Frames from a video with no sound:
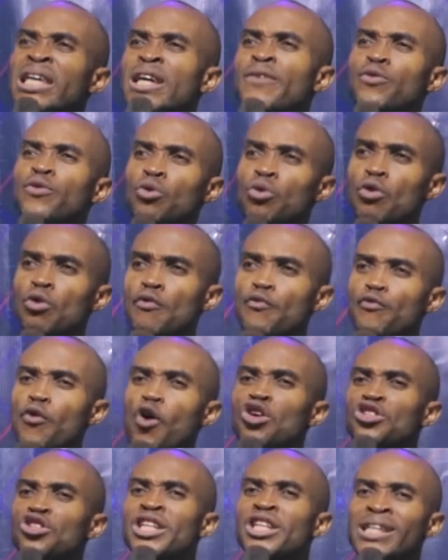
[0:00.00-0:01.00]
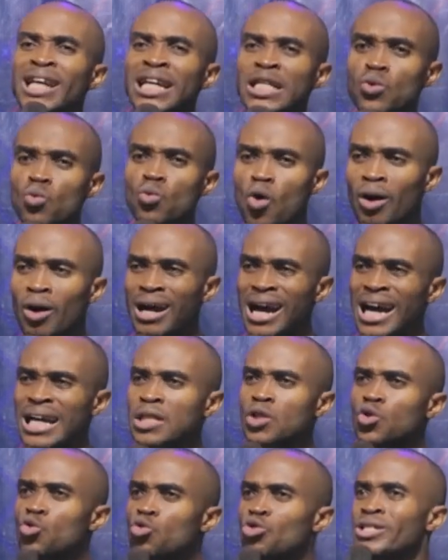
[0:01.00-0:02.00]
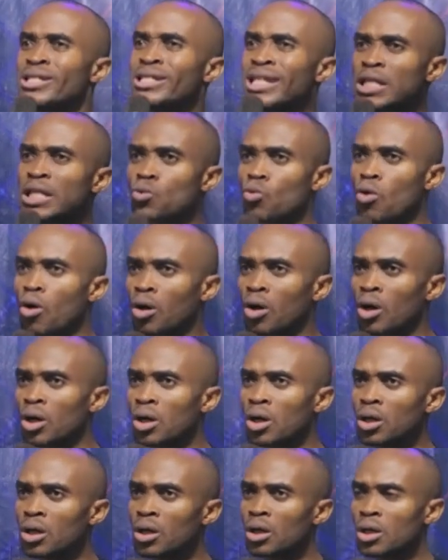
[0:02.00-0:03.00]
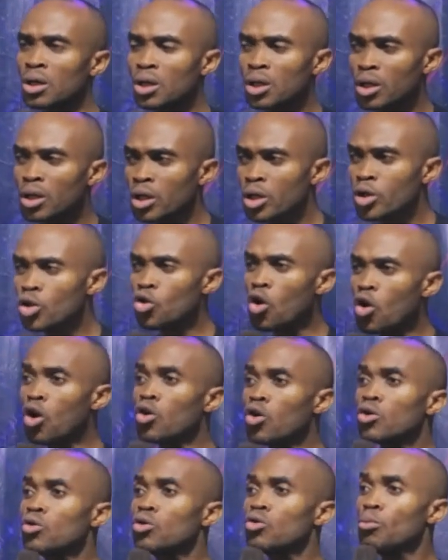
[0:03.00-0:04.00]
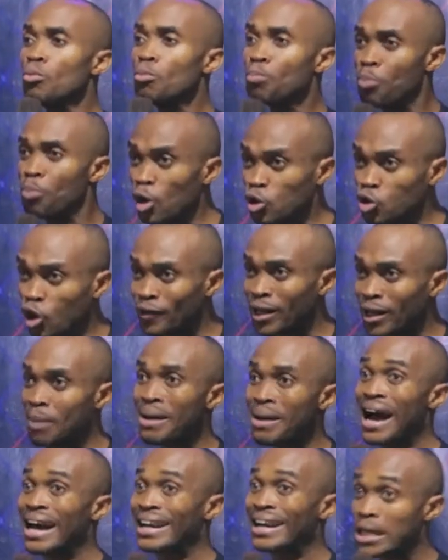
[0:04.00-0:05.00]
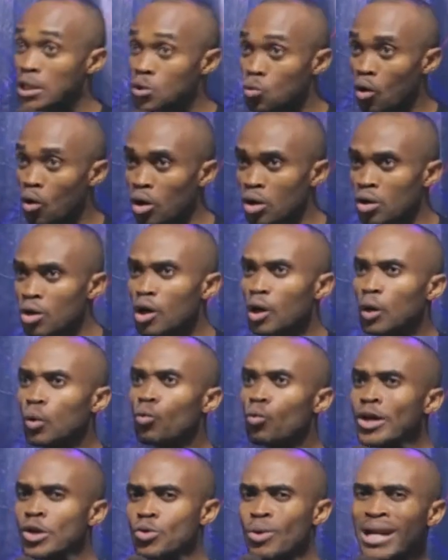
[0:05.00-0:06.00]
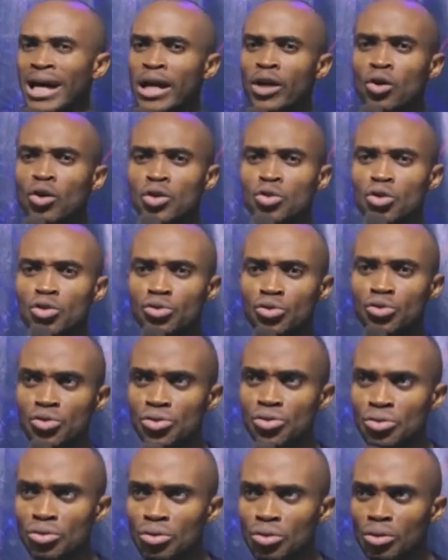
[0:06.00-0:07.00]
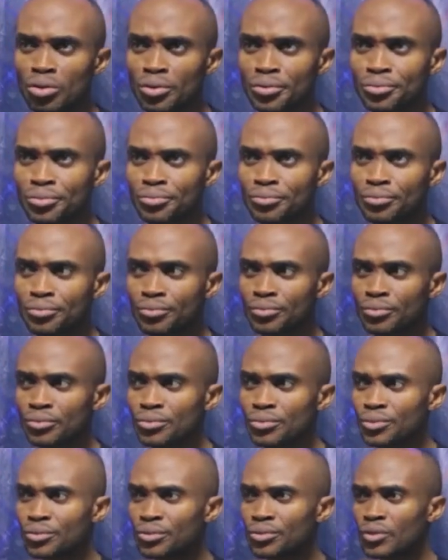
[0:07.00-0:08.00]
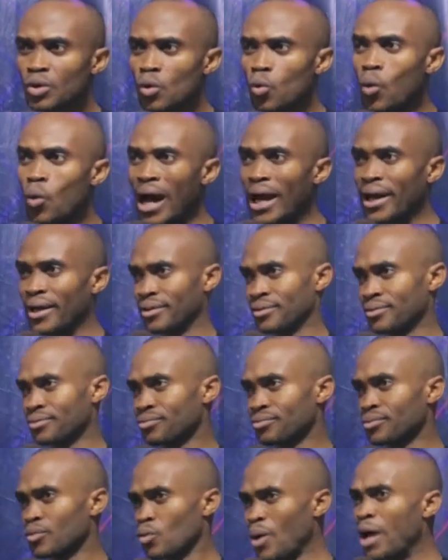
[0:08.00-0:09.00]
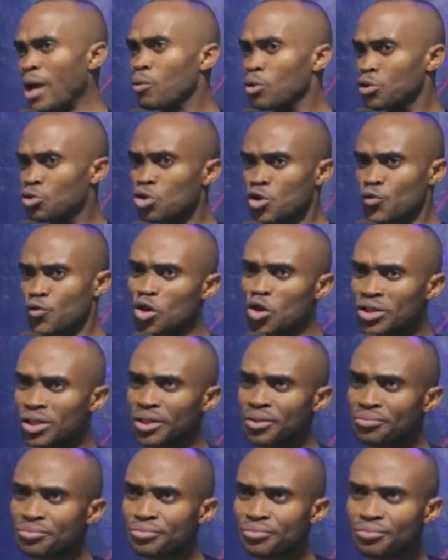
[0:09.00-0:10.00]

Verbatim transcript: give you 4G network and 2G network, you know, both of them are network. Which one are you going to choose? Why? Why will you choose 4G?